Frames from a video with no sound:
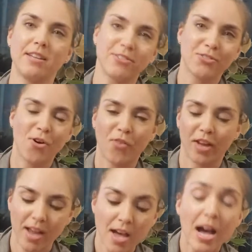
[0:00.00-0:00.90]
So fun.
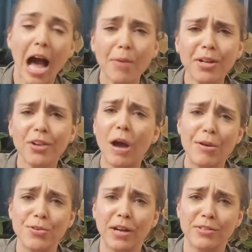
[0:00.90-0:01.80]
I want to know how
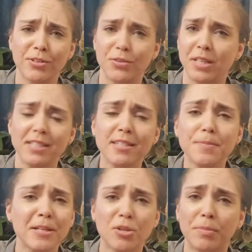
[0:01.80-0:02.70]
you guys are doing. This is
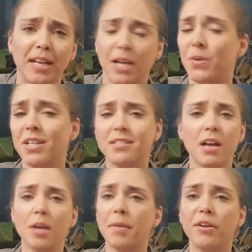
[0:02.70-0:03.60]
Mental Monday. We get to
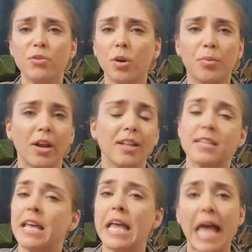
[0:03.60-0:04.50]
talk about your brains,
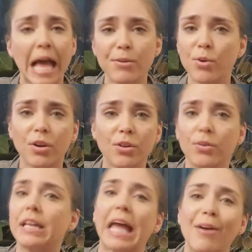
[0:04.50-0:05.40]
how you're
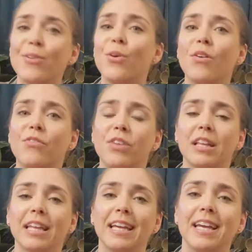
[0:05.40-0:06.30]
doing, how you're
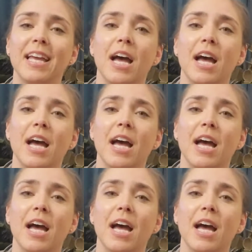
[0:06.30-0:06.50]
feeling.